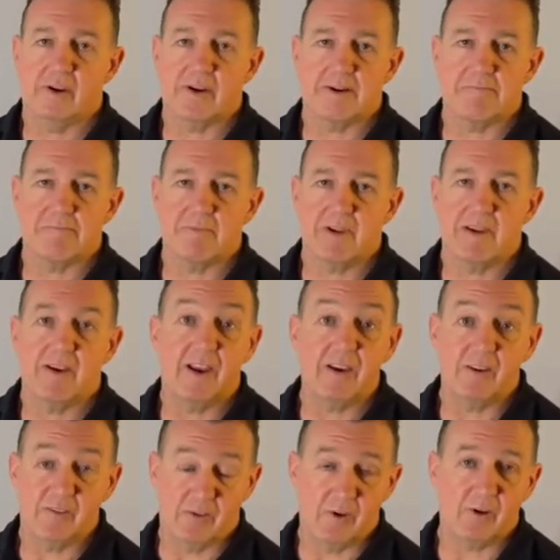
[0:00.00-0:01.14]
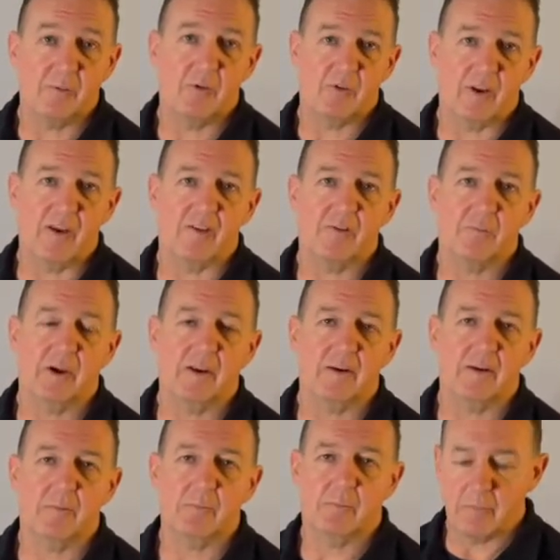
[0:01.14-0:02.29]
in any circumstance,
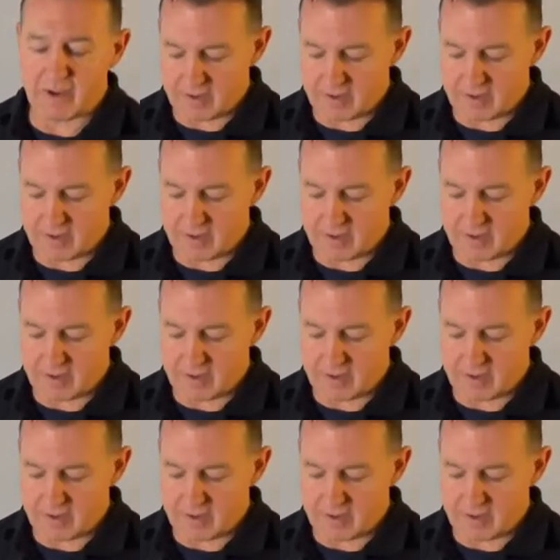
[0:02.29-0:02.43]
but